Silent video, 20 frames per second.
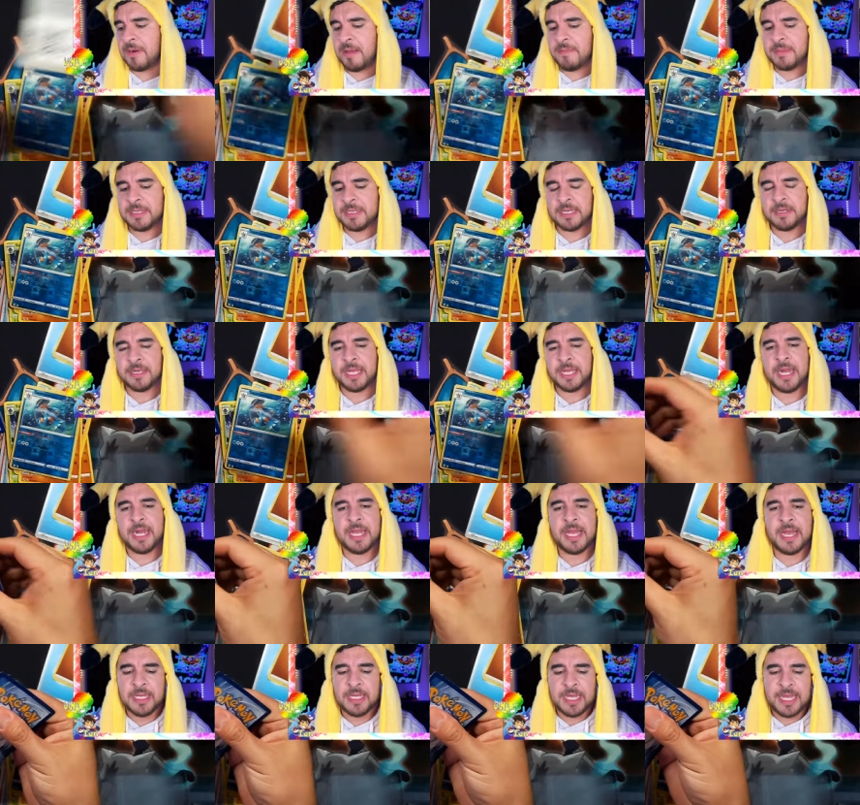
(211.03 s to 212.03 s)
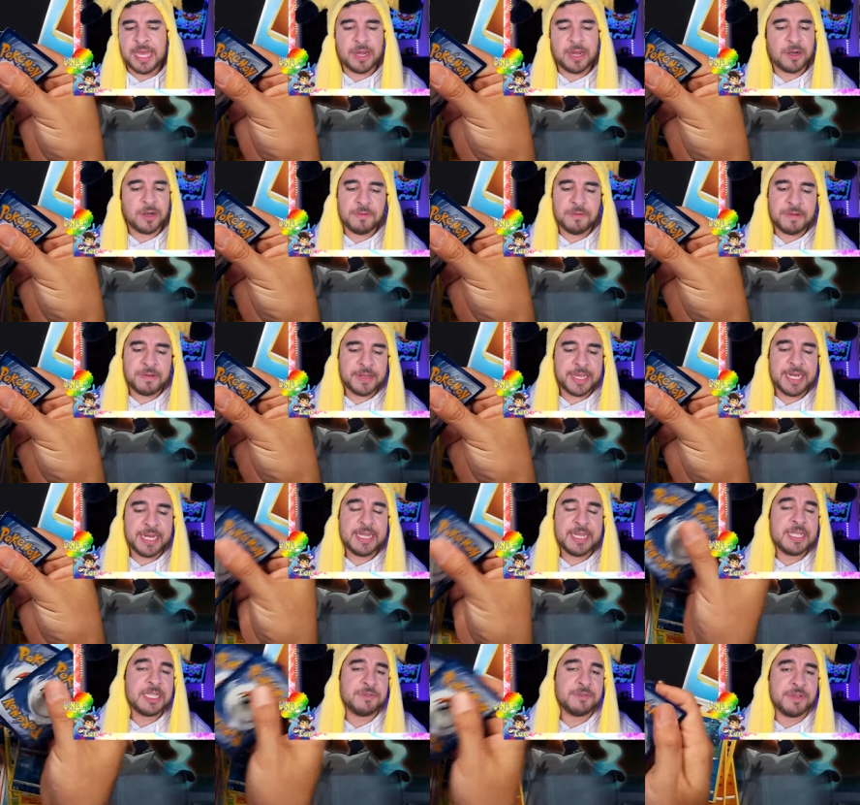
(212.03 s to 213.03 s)
promise I'll get it. I don't know if I'll get
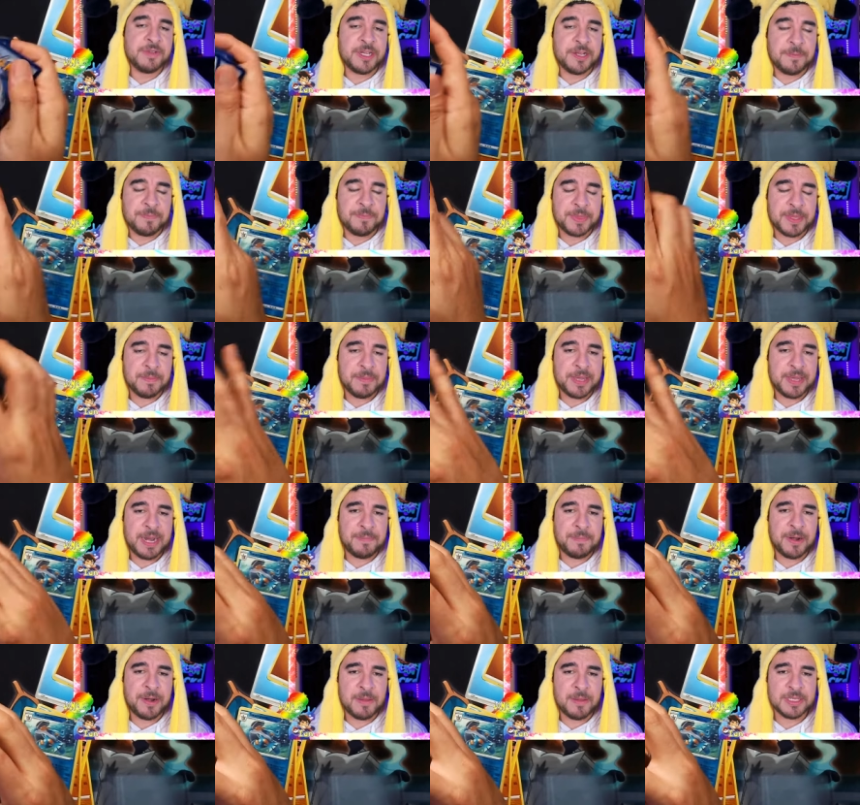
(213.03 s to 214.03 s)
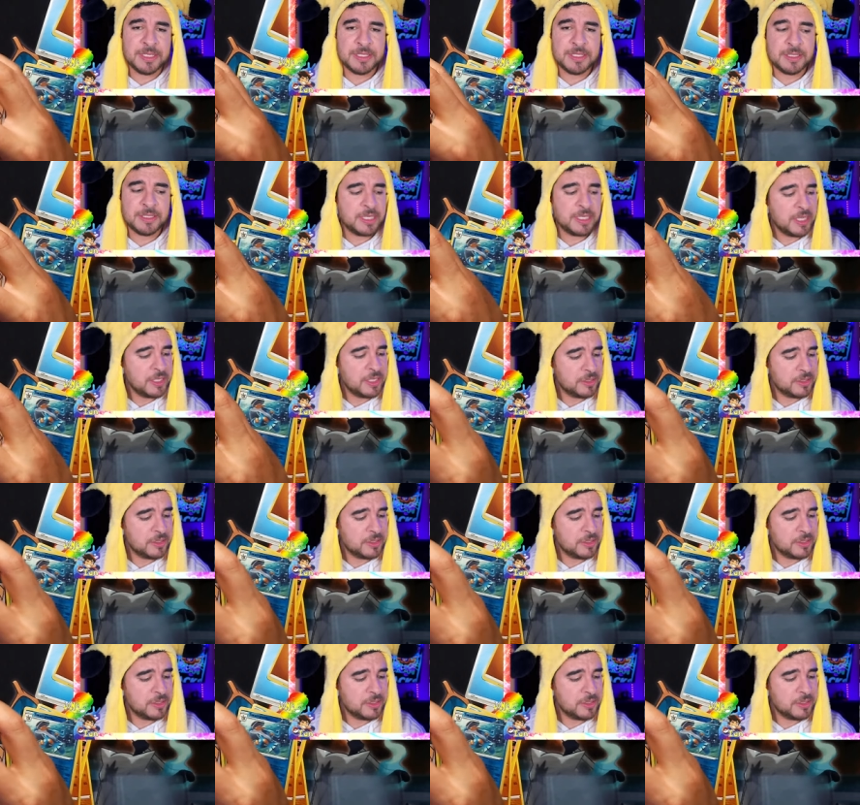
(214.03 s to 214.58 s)
it in this video, but I promise.